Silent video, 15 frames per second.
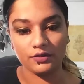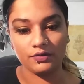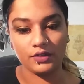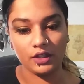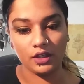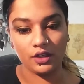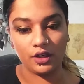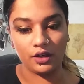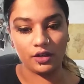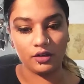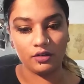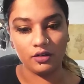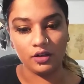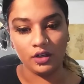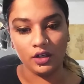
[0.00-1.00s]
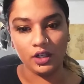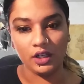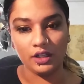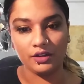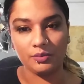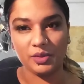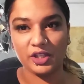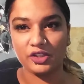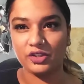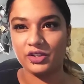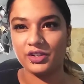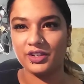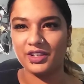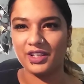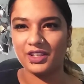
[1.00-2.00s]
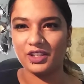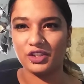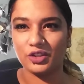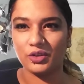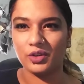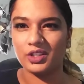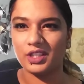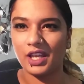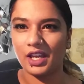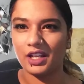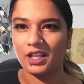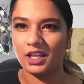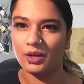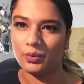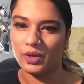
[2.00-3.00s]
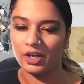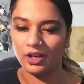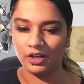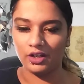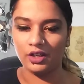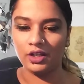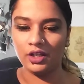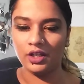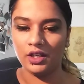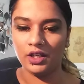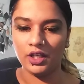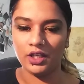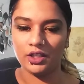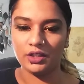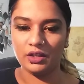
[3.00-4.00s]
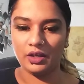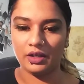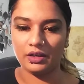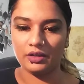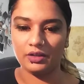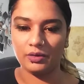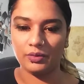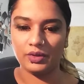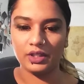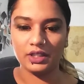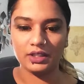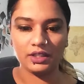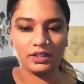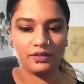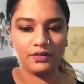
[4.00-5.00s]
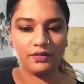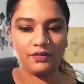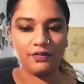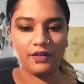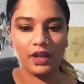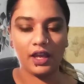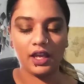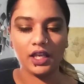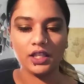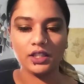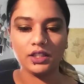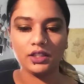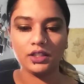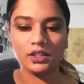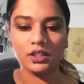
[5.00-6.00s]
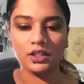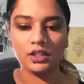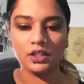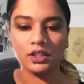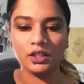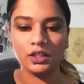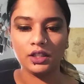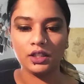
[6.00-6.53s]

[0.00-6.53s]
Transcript: There's a video. The picture that they showed is kind of like weird, so I don't really see his face.